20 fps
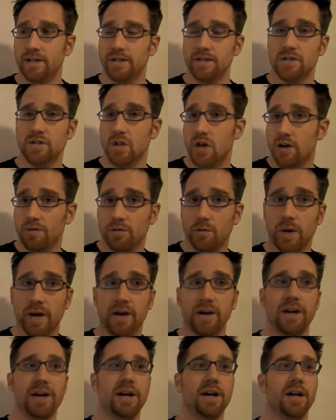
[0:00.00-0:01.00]

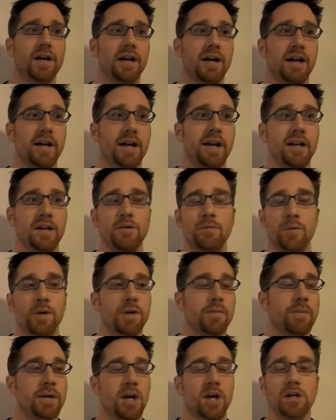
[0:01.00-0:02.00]
software, it
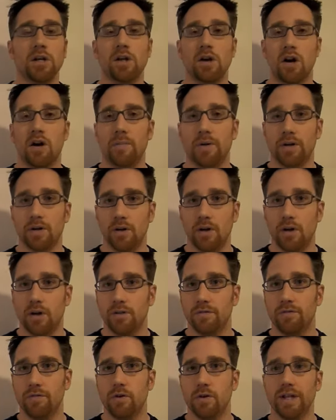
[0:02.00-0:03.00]
wouldn't be uncommon at all
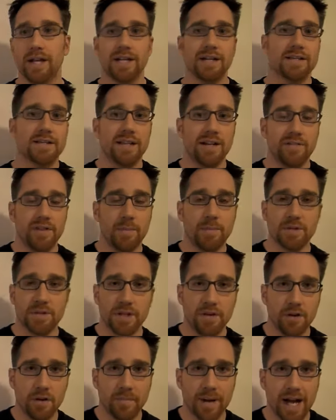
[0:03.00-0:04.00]
for like 70%
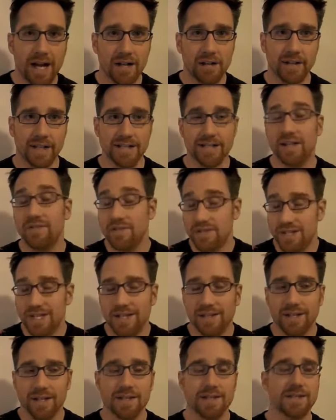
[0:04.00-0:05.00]
of your backlinks, and I've
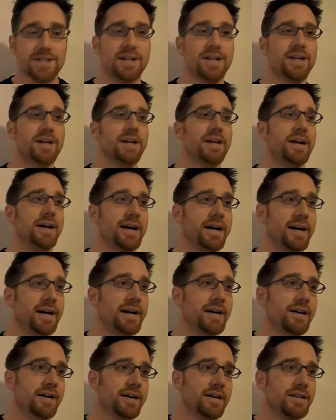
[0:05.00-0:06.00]
seen this,
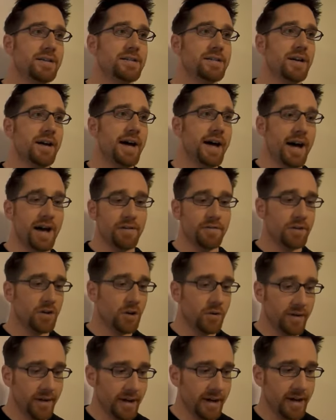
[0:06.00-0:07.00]
to have
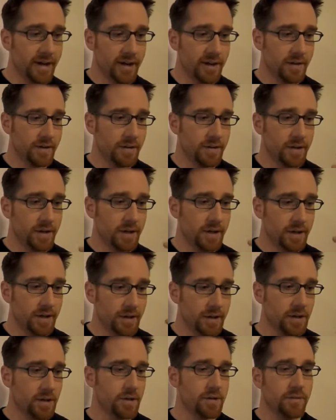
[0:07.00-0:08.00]

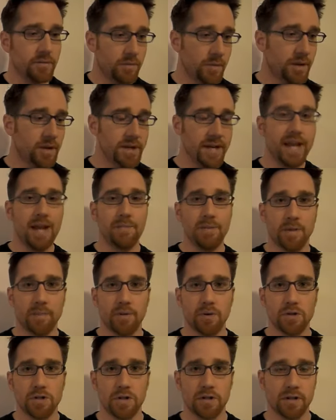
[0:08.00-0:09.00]
the name of the
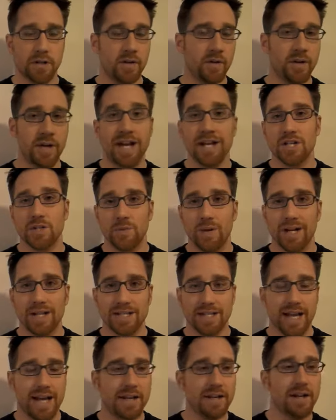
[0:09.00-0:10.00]
project,
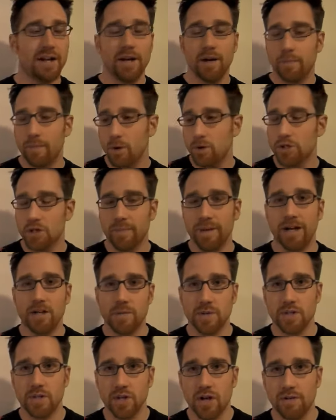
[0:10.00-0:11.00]
XYZ project
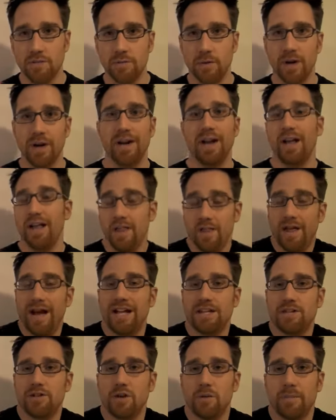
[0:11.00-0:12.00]
management software.
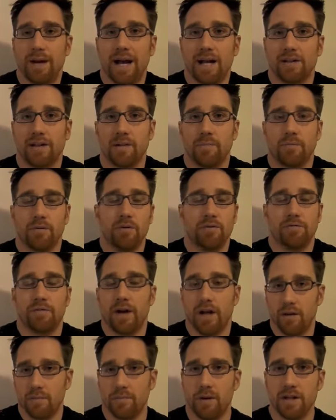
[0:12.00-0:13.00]
That's your backlink
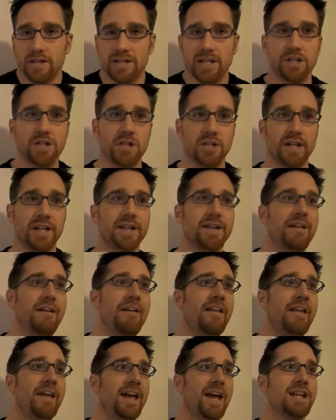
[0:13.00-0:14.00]
profile, essentially.
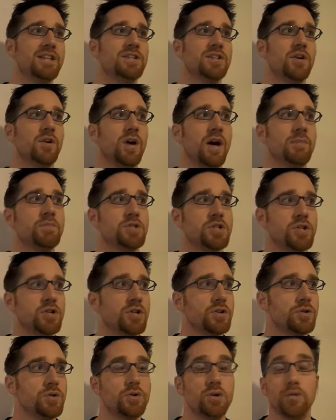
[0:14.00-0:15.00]
And so I'm
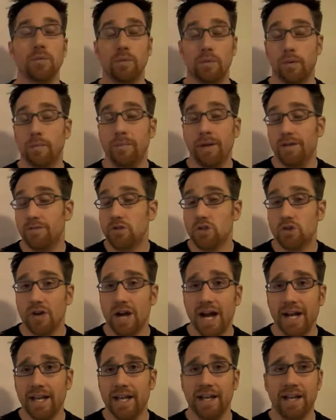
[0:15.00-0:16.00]
sure Google may have
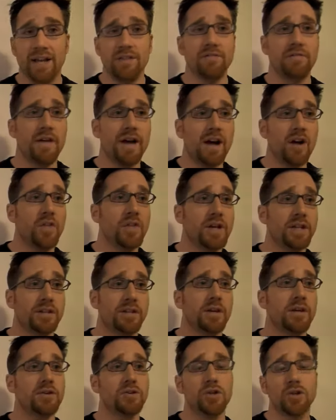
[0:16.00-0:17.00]
tried it and found that
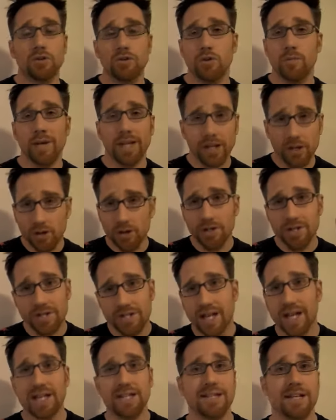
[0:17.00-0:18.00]
they took too many good
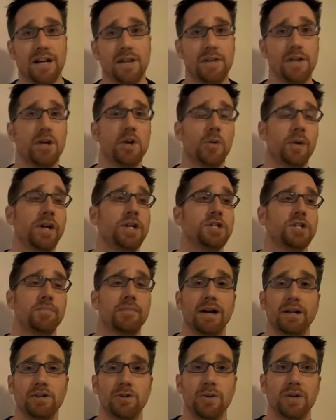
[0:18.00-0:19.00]
sites out of the equation
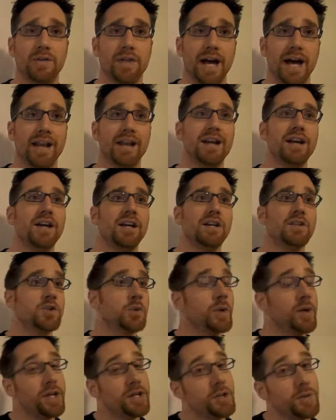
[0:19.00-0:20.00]
by doing that. And so
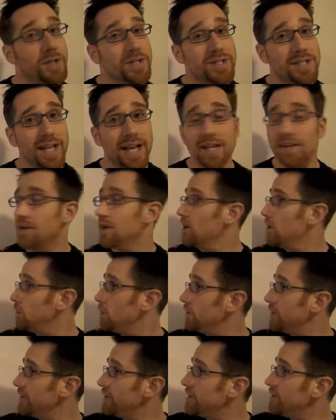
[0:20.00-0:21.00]
what do they do instead?
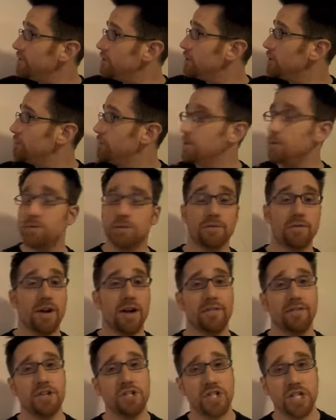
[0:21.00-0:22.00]
Well, they give you a boost for
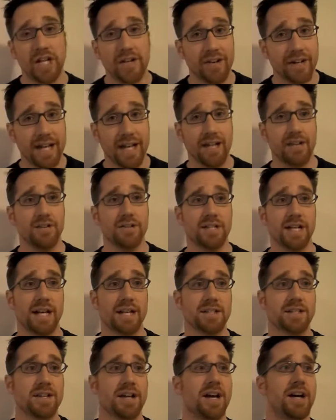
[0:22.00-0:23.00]
having generic anchor
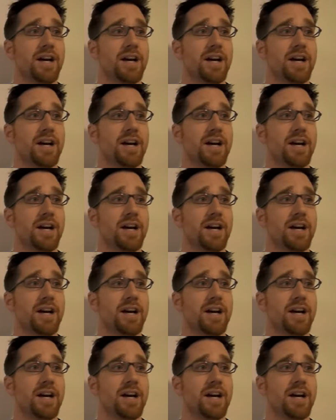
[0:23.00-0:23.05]
text.